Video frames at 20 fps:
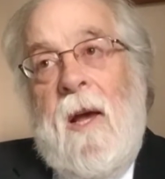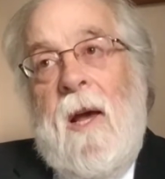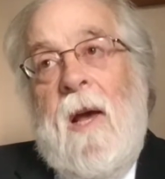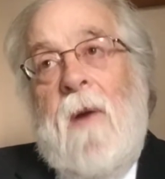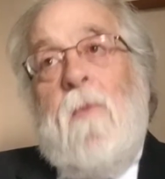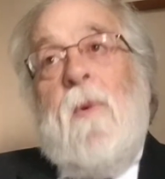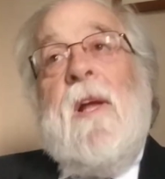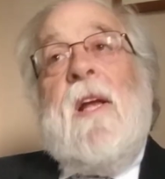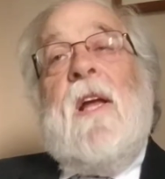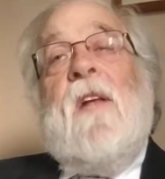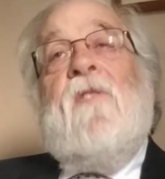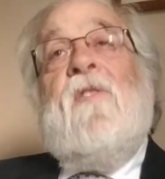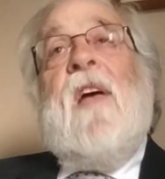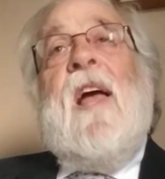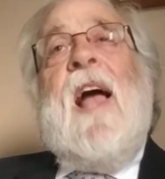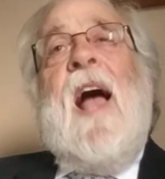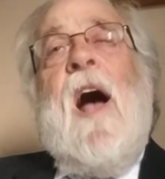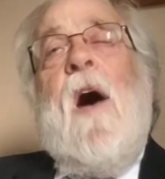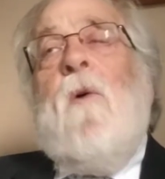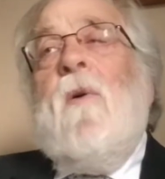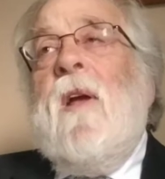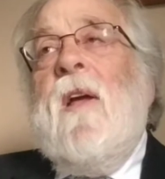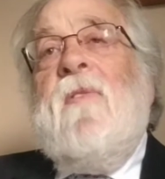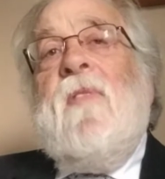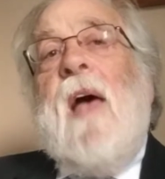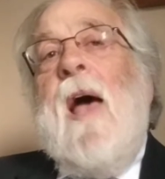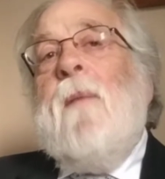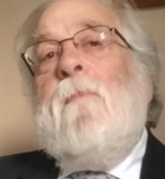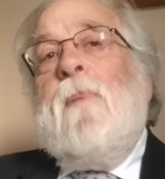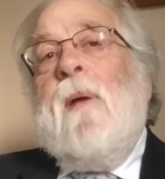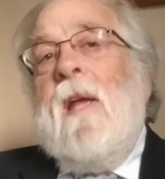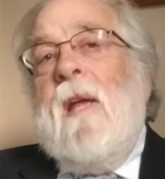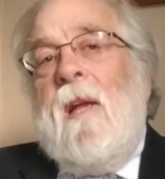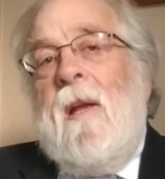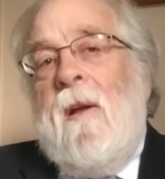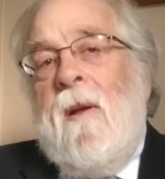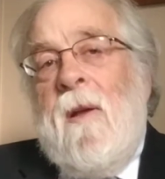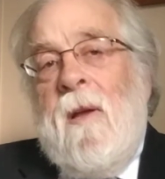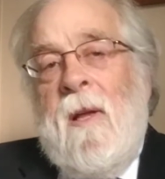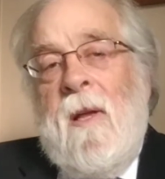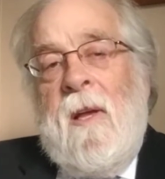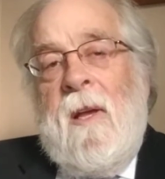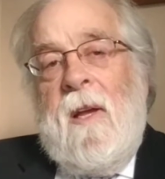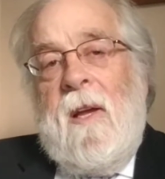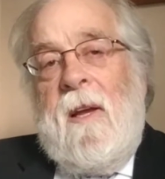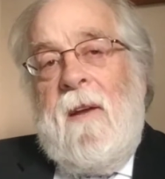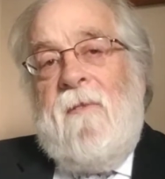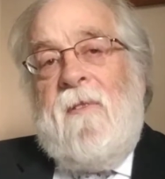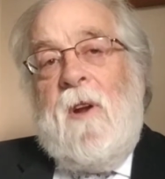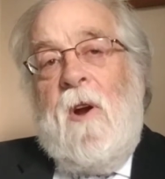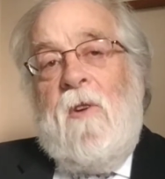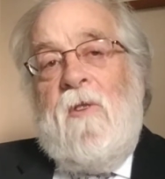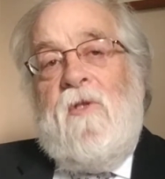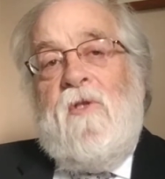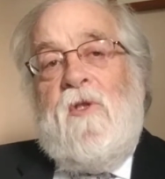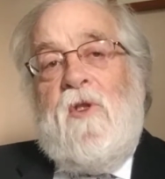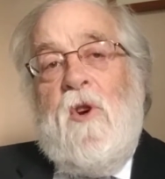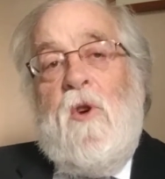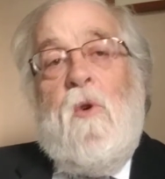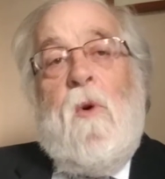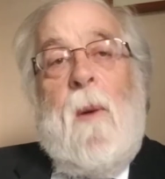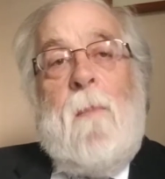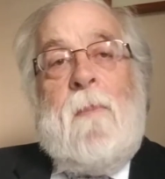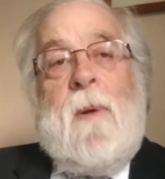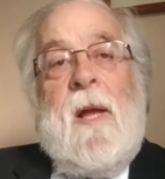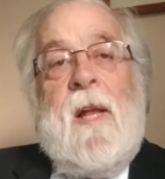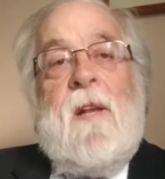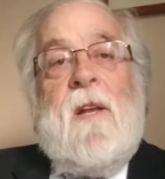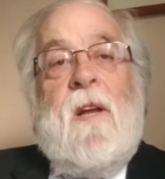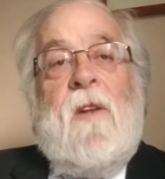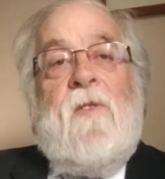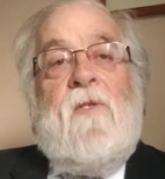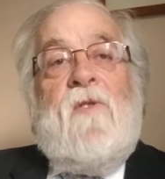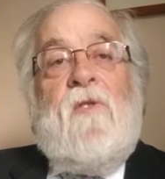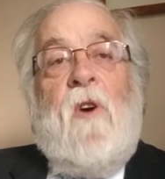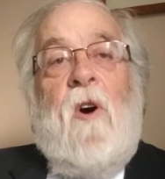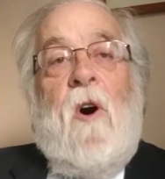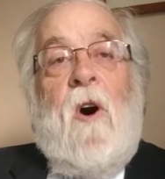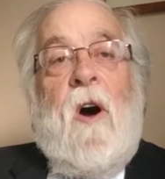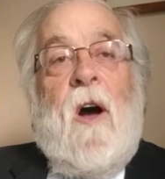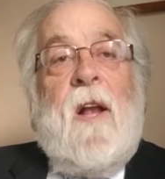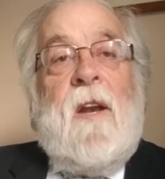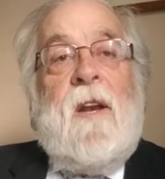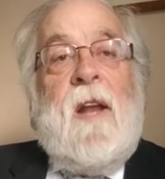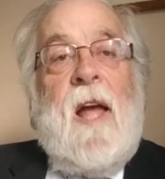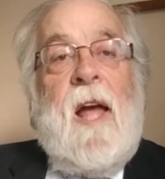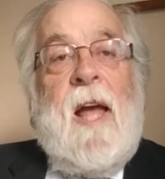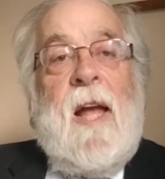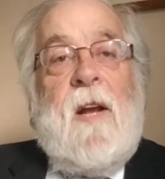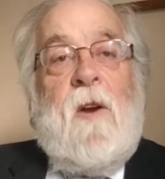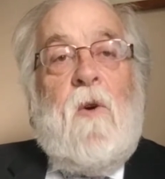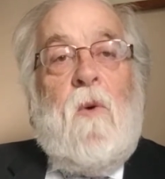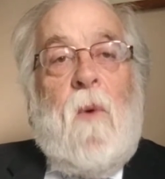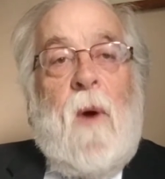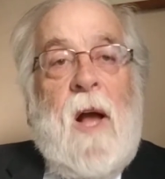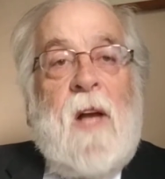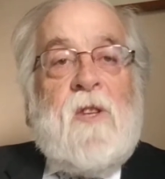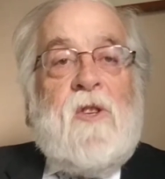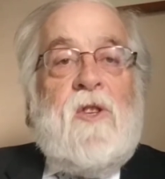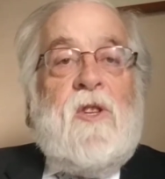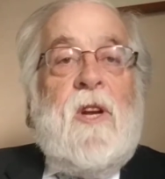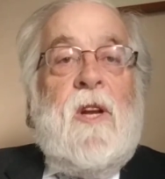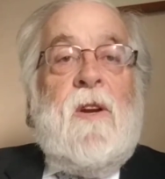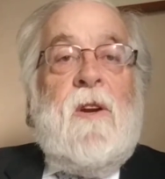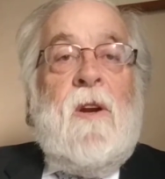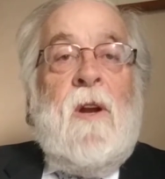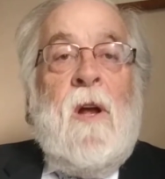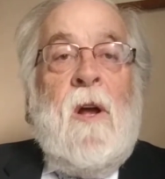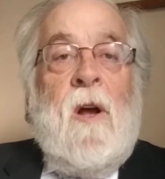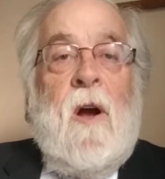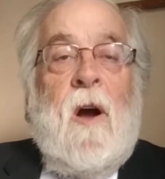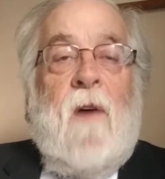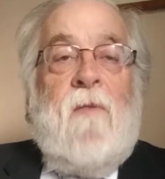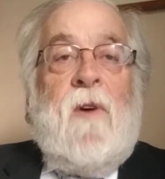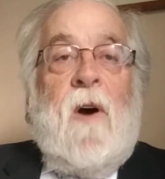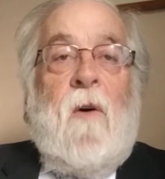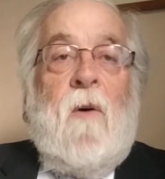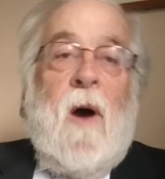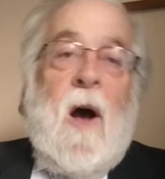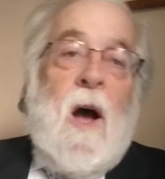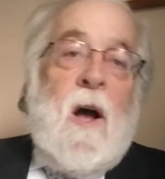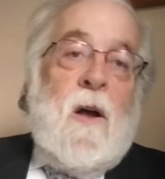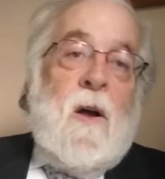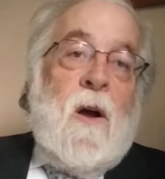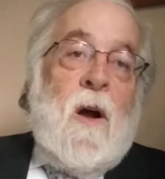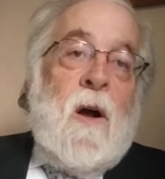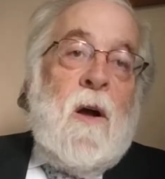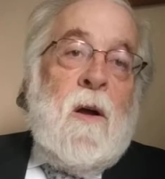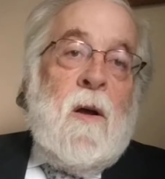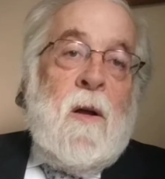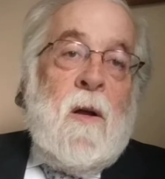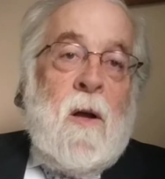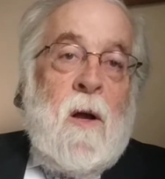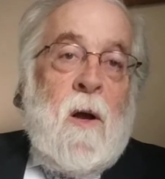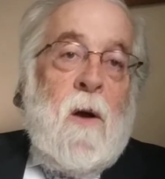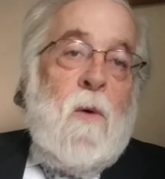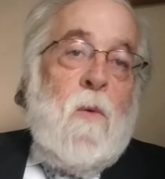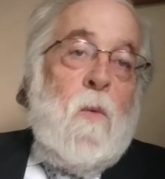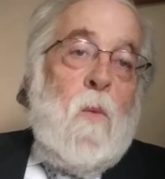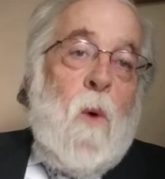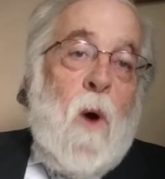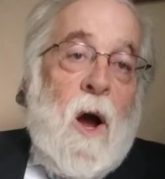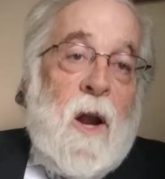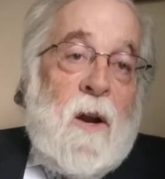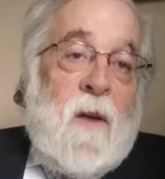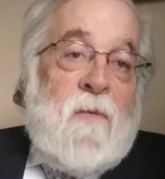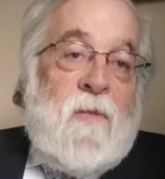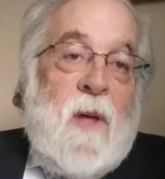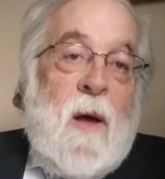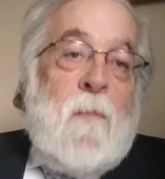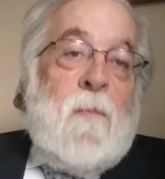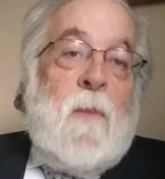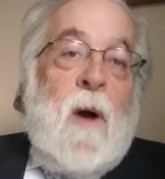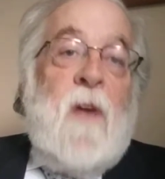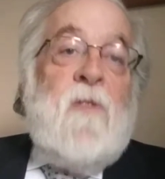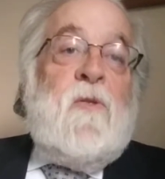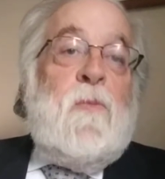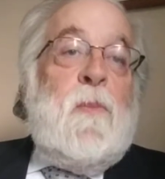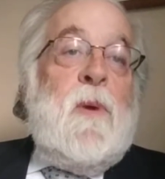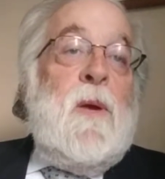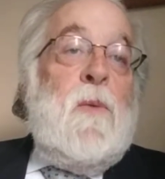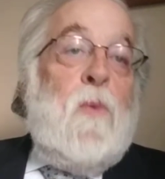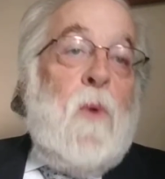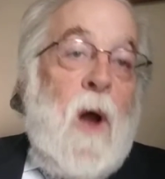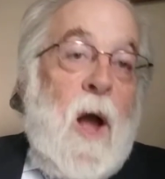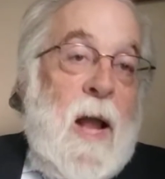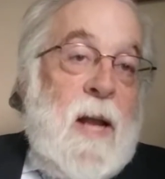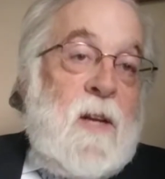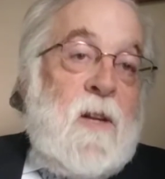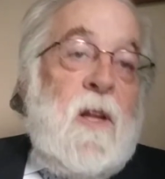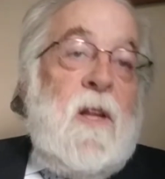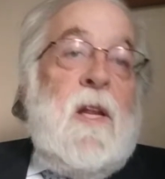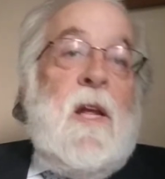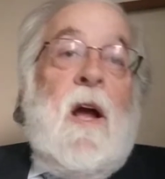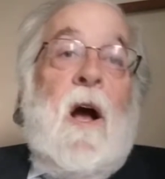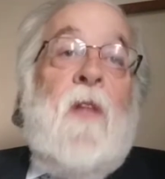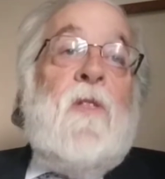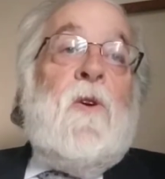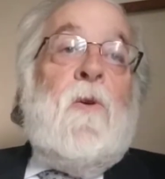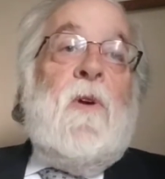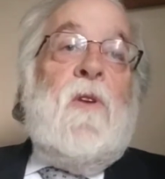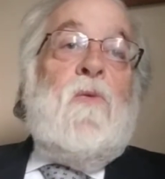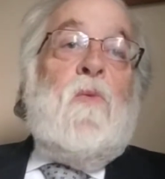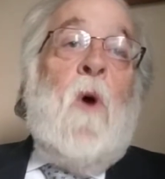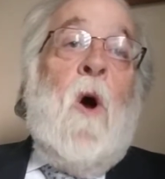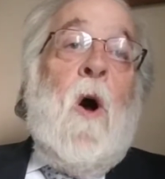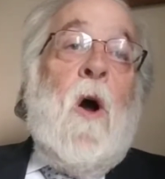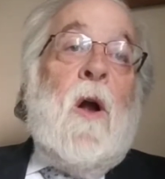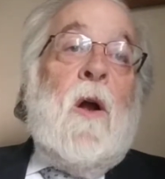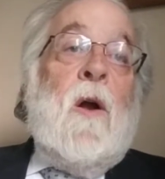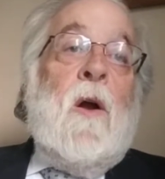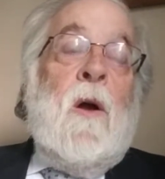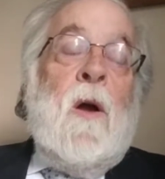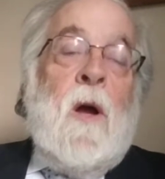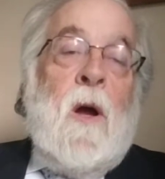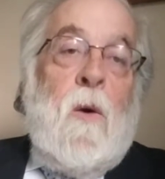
And we can say, how can that be? If there's two opinions on a question of halacha, one of them must be right and the other is wrong.